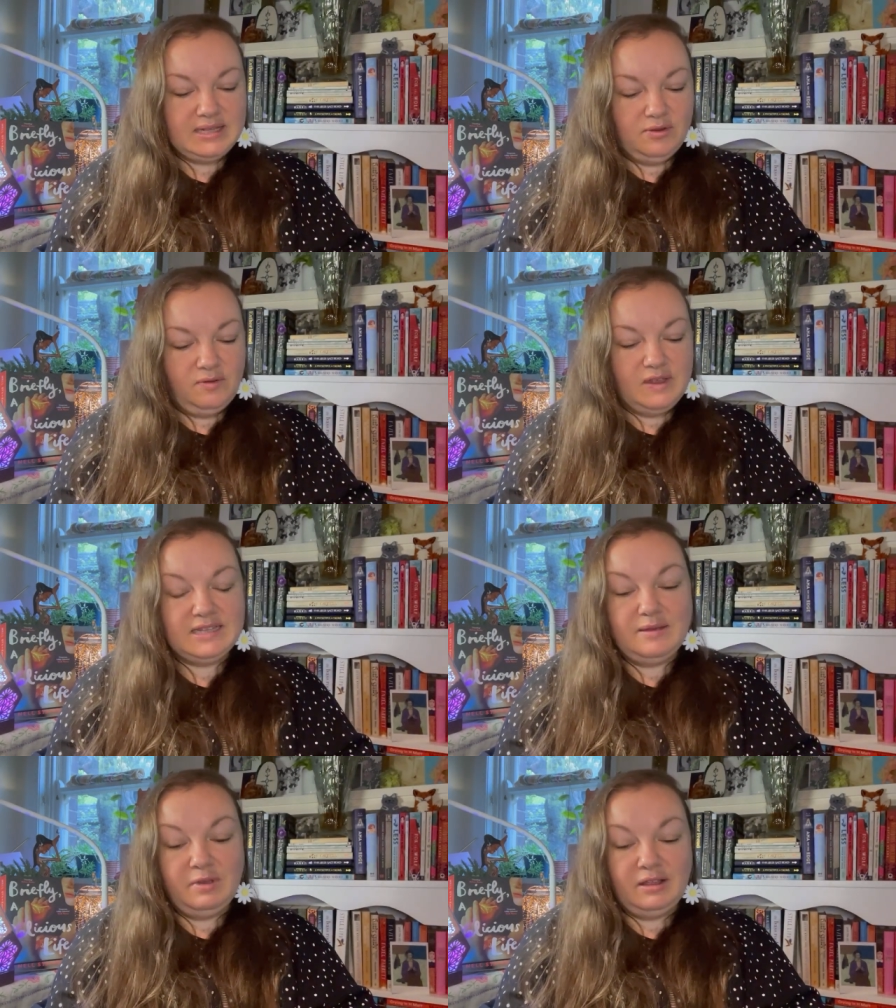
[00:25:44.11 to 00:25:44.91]
So if there's
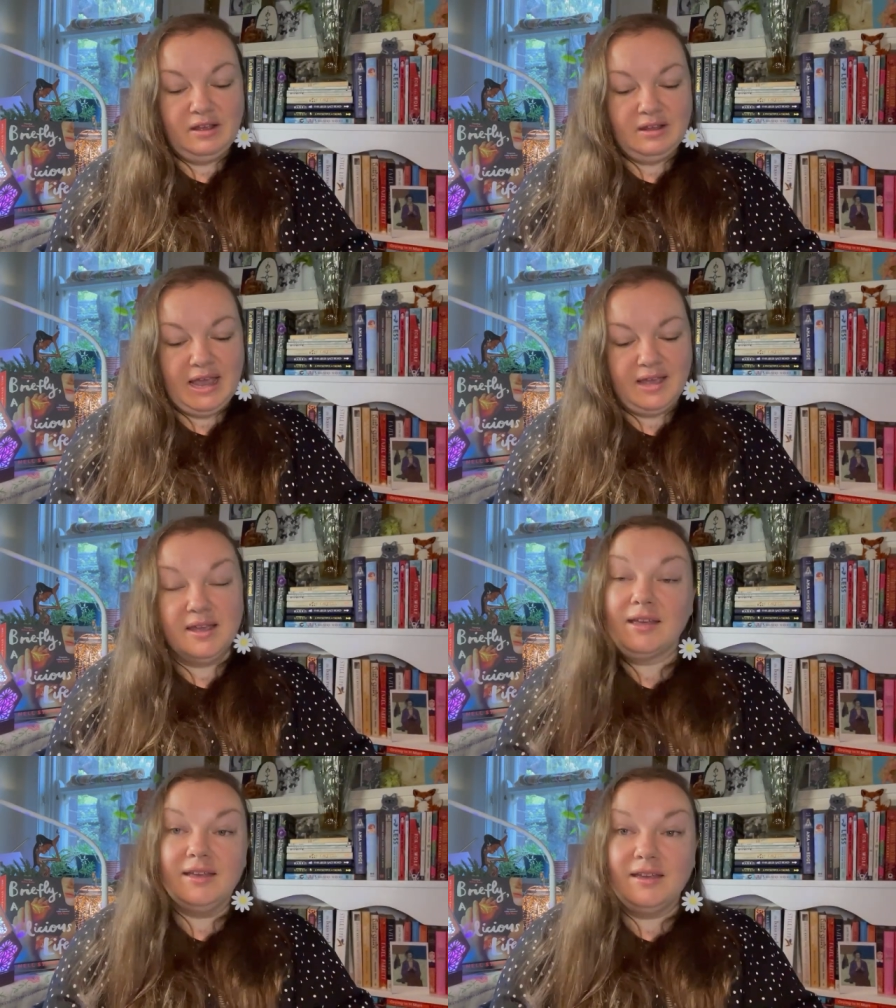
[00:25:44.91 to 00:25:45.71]
something that like
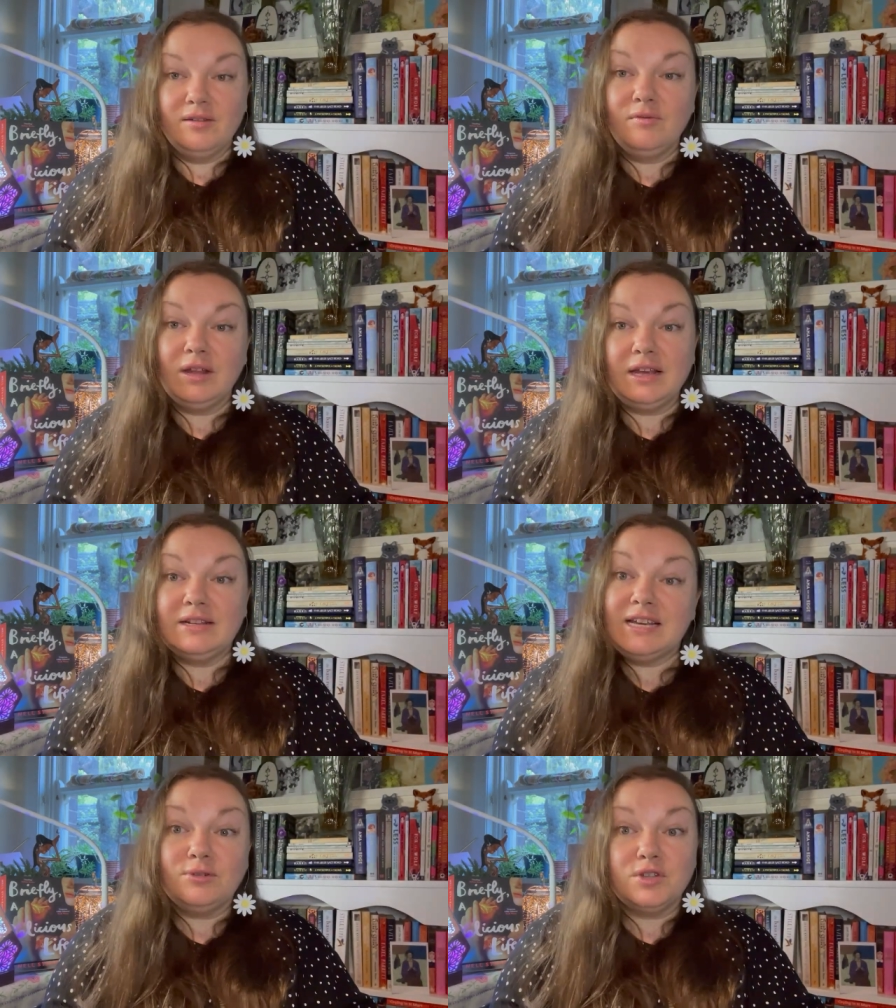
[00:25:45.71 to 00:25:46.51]
really
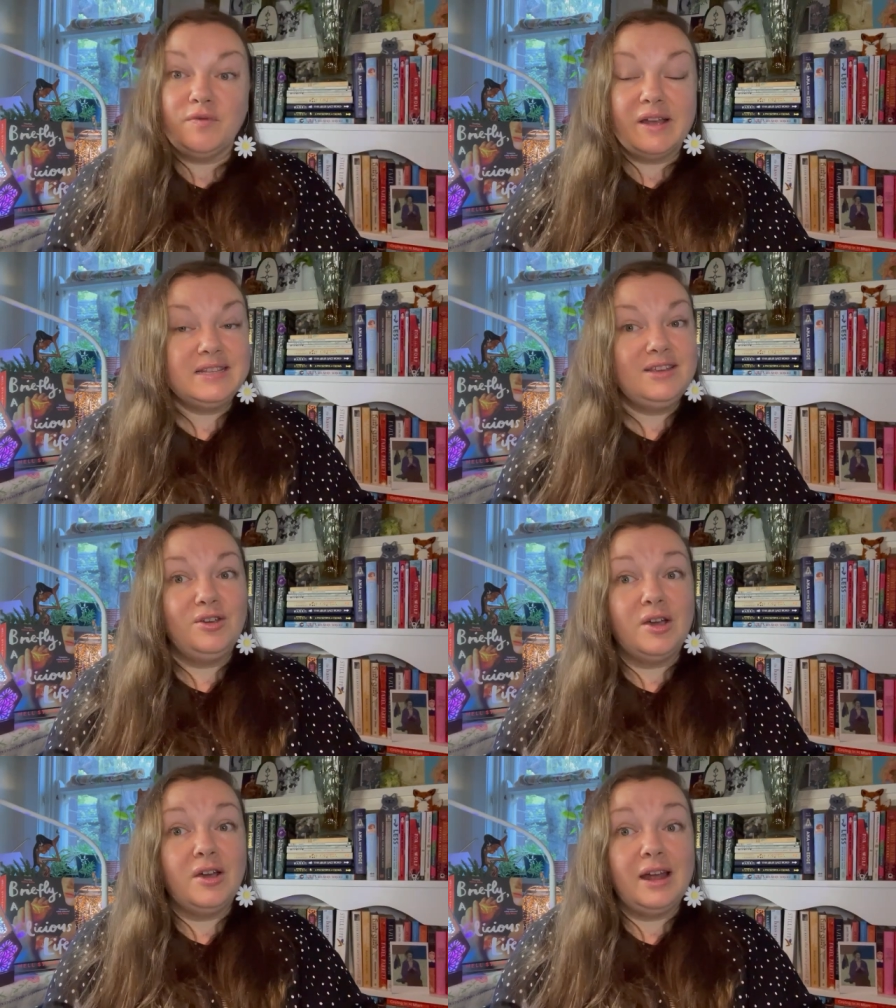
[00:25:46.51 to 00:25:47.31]
tickles your fancy, you
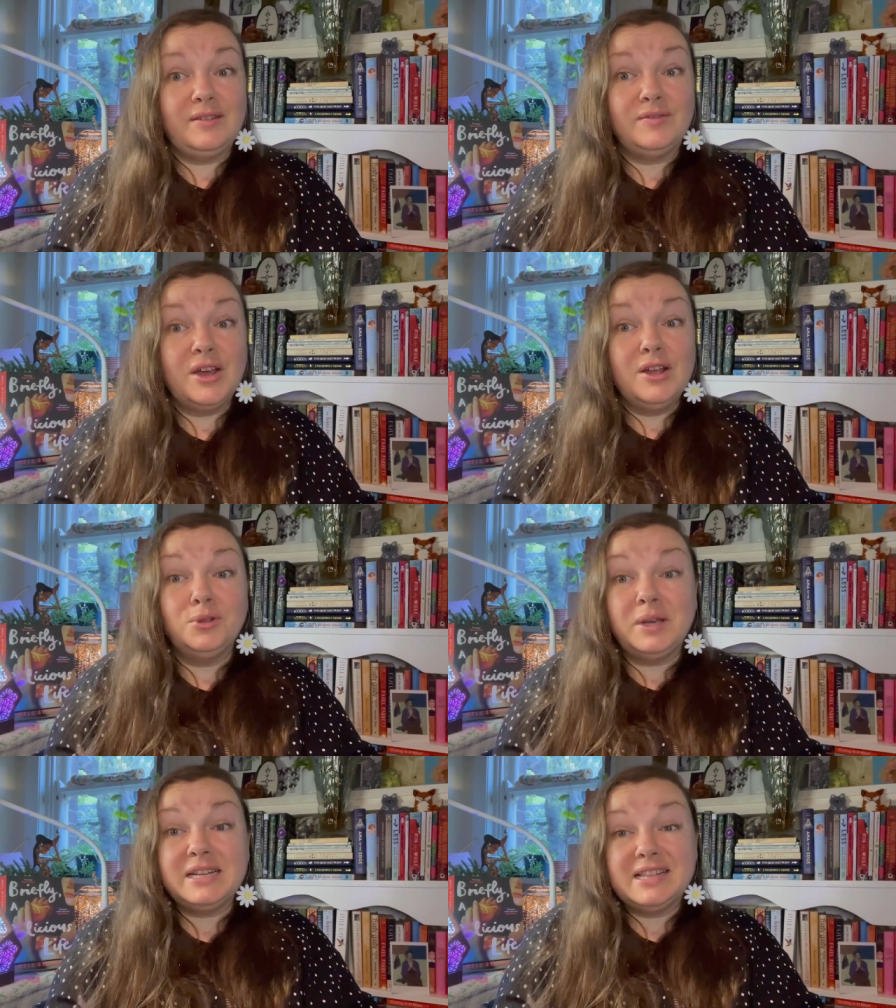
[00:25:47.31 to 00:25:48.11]
can kind of
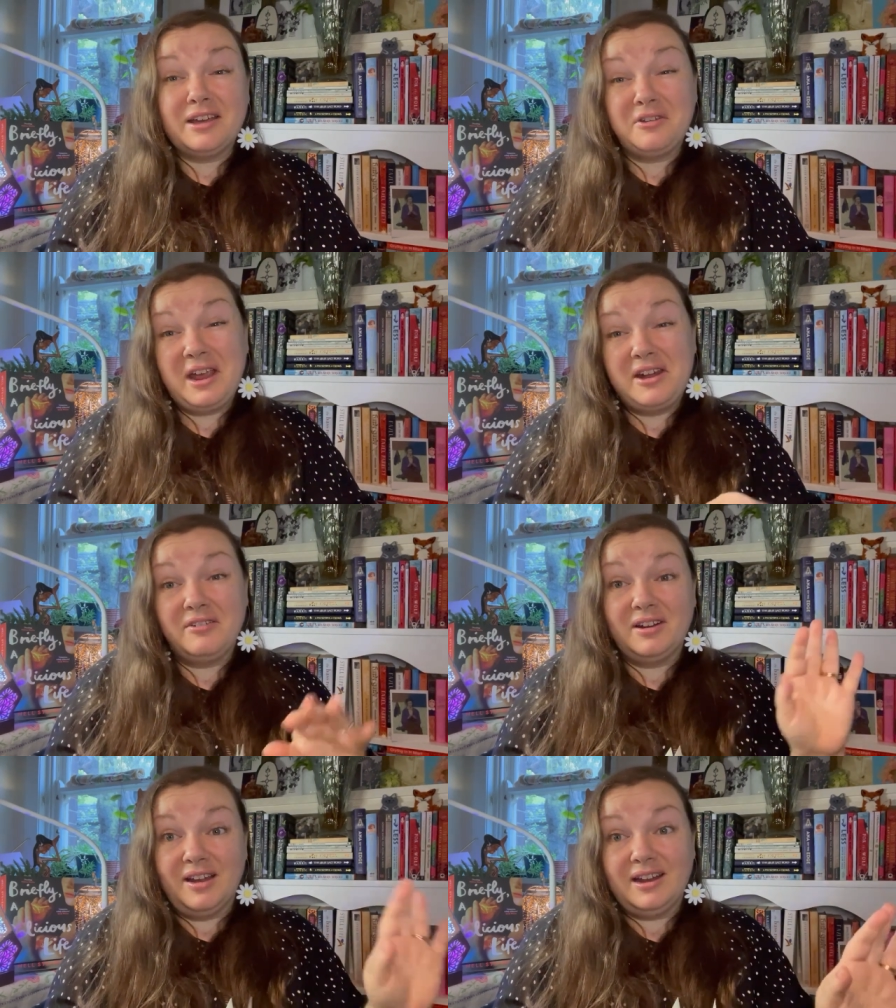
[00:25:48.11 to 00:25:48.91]
look into that creator
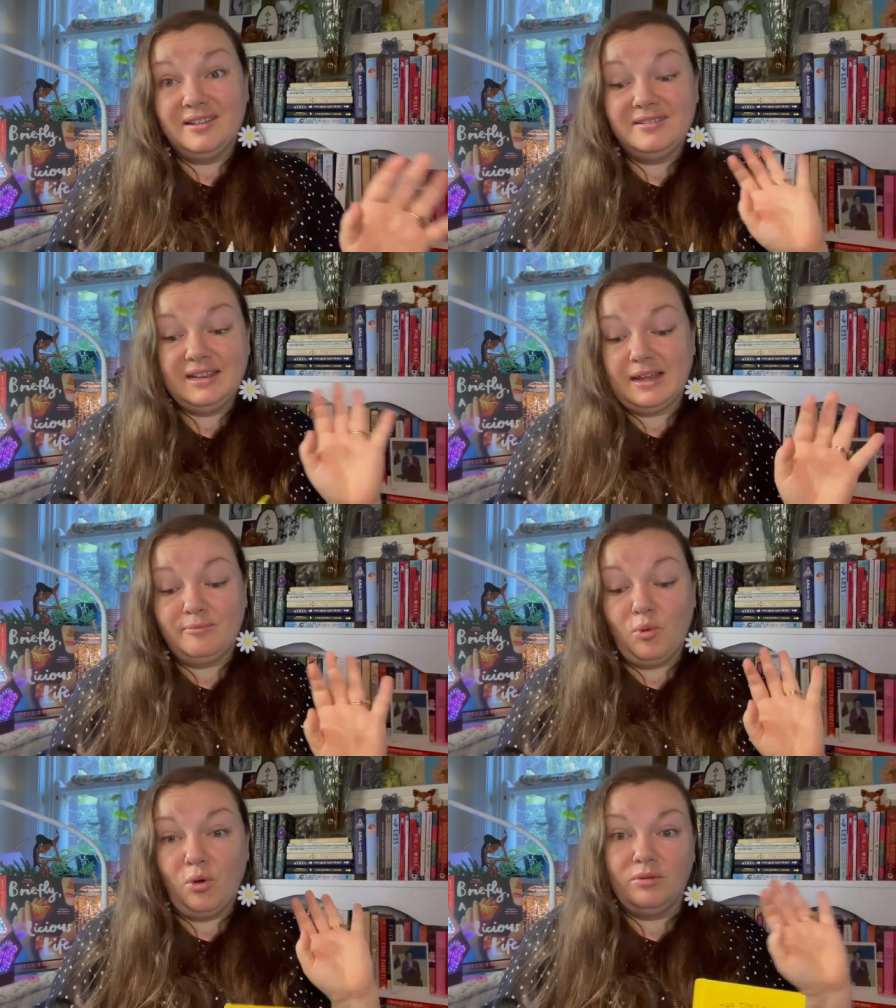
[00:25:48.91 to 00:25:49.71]
and kind of get
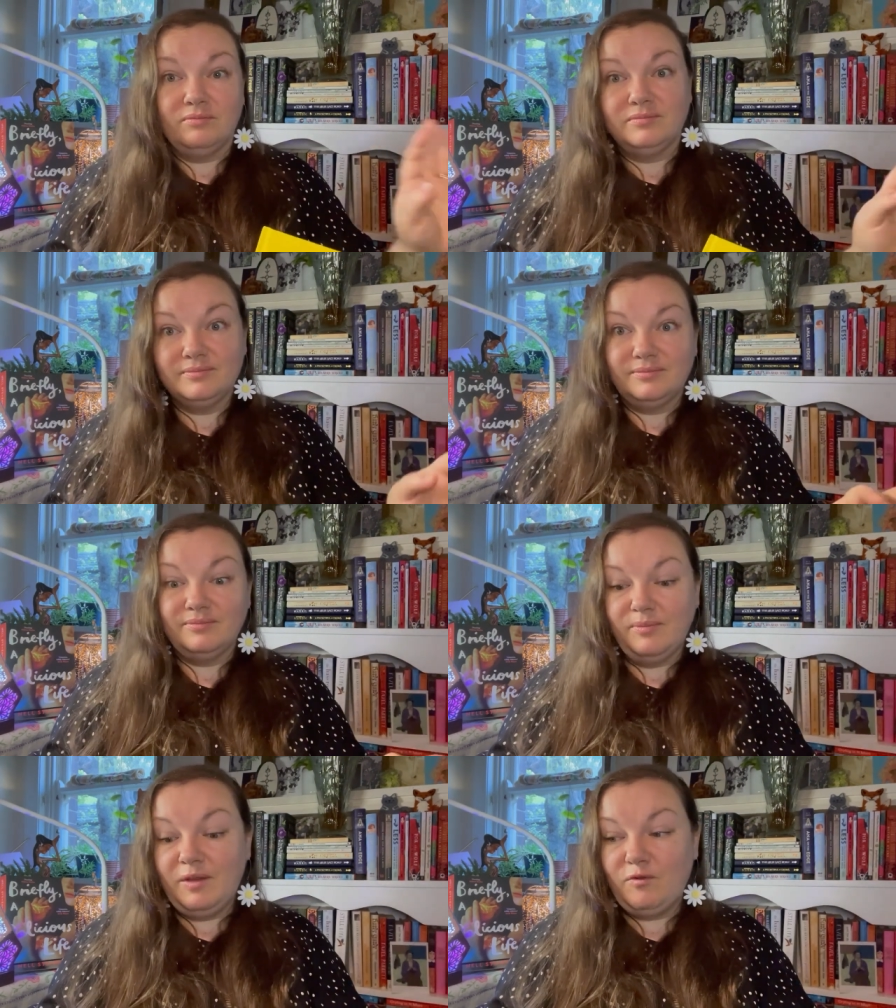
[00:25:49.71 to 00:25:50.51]
more
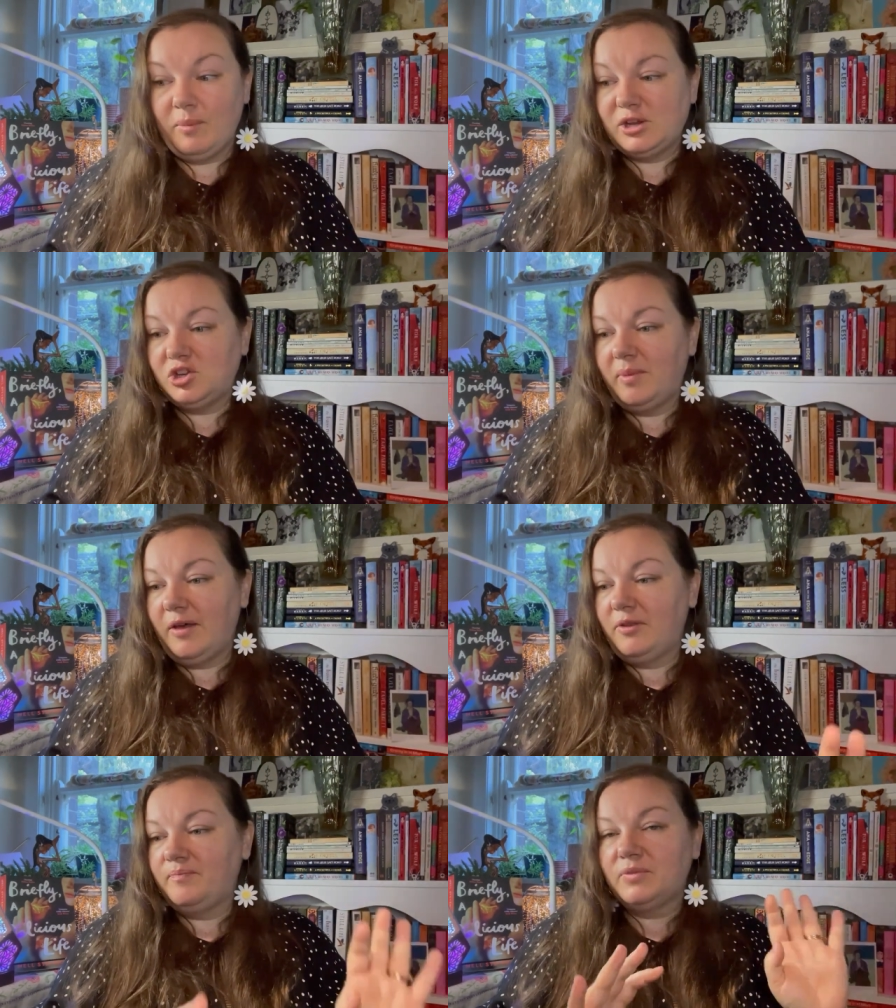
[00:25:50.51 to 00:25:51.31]
information
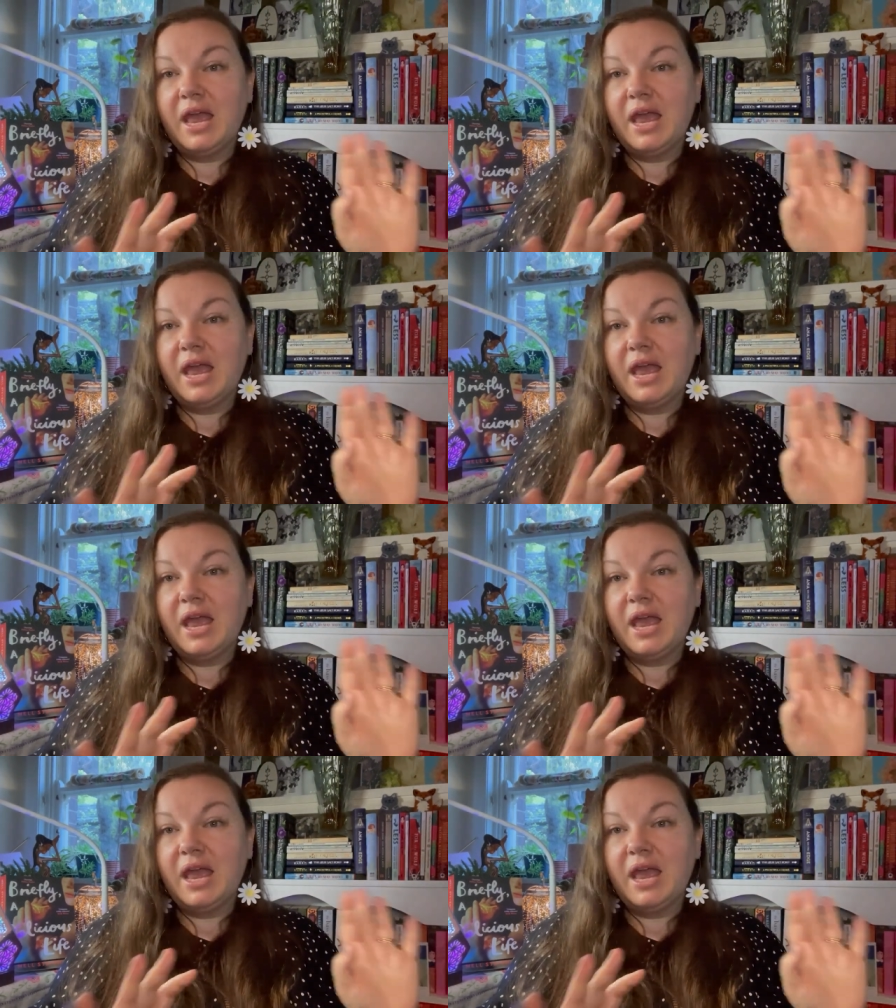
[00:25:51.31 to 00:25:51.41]
about them.